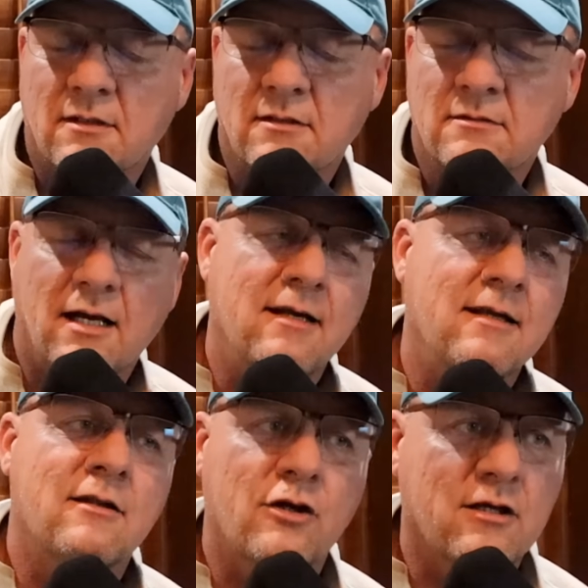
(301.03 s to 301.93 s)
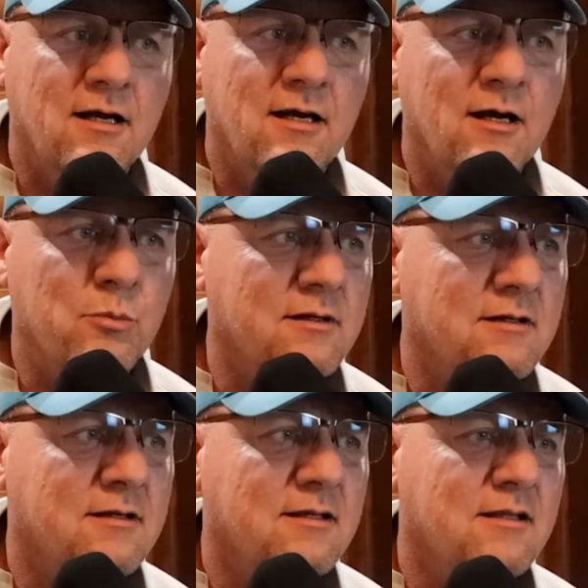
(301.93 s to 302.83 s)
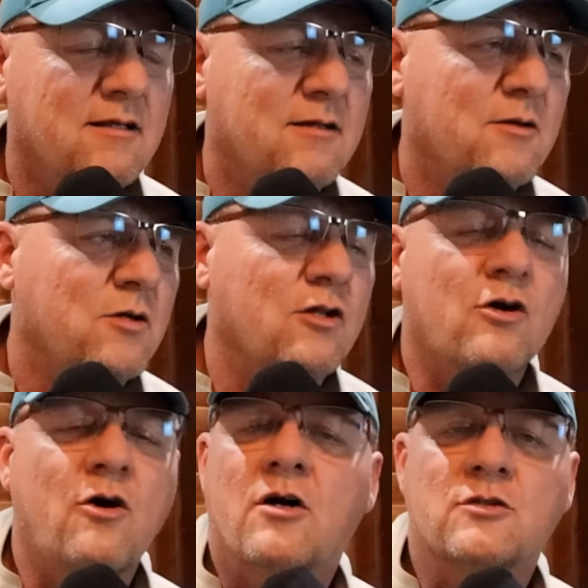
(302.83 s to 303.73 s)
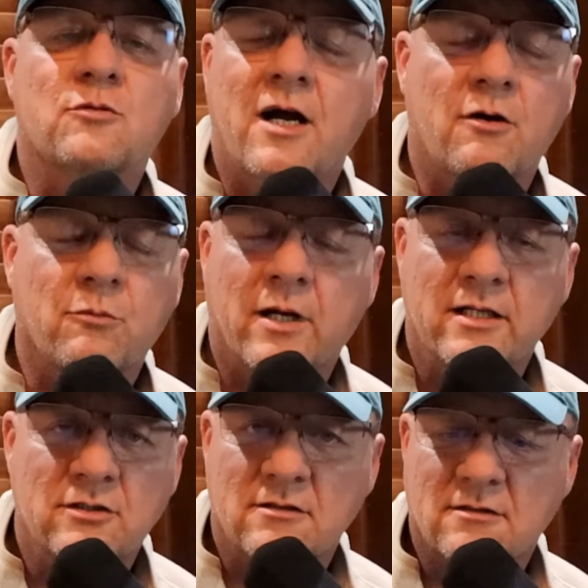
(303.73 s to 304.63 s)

I didn't look it up. The costs were outrageous.